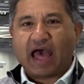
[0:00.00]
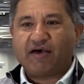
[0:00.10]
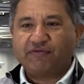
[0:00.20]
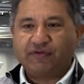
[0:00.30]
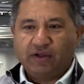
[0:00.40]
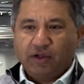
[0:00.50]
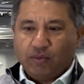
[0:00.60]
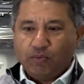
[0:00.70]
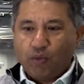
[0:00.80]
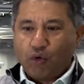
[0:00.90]
have
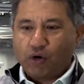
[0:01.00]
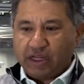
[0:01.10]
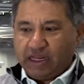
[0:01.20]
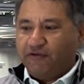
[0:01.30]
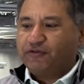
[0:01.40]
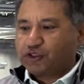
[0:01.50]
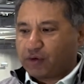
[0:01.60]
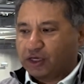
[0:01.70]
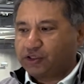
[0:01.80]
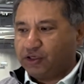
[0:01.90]
more
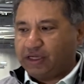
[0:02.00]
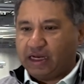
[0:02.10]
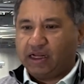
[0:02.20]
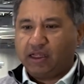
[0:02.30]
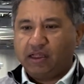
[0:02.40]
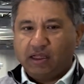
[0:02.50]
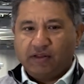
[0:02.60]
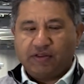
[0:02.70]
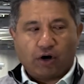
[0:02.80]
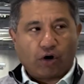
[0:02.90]
infrastructure data
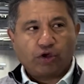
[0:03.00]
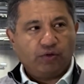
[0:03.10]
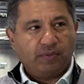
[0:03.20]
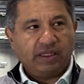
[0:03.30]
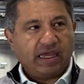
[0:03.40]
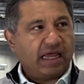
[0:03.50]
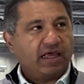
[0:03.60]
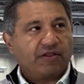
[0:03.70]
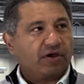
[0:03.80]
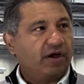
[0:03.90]
than arguably
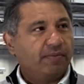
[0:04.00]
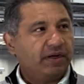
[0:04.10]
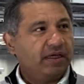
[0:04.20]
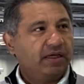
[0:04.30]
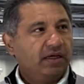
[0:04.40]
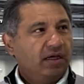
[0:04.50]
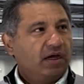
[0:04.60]
any other company